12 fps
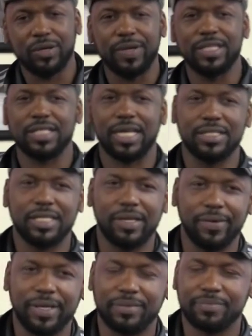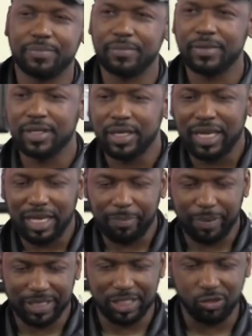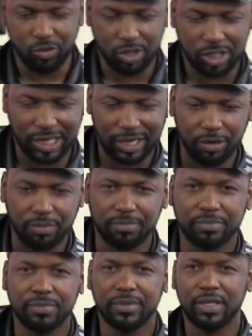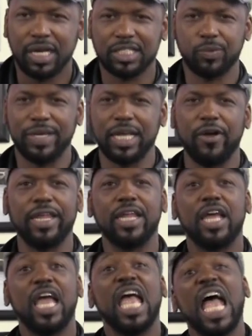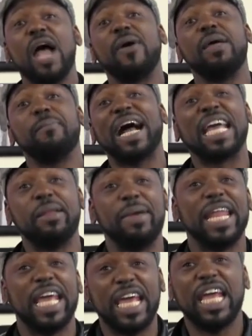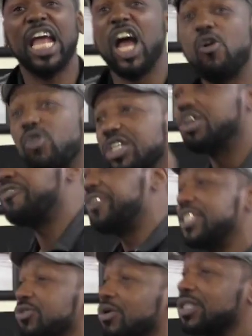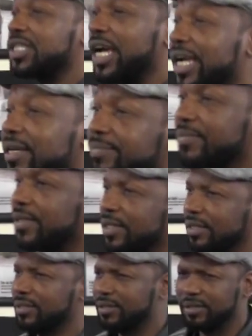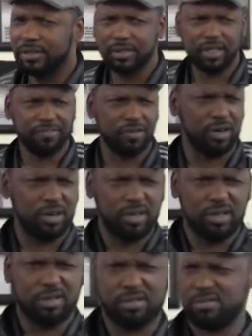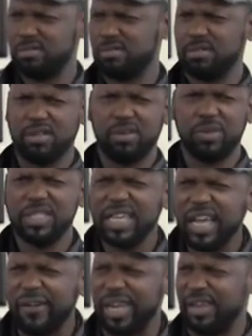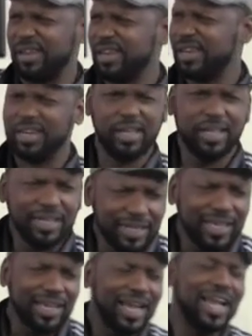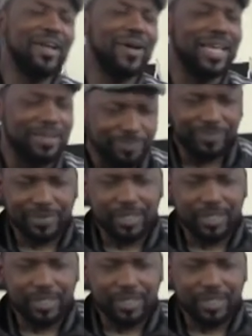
doing his hands, and he picked his rucksack up. I said, "Where you going?" I went, "Back in a minute," and runs off with his rucksack. I thought, where's he going? Anyway,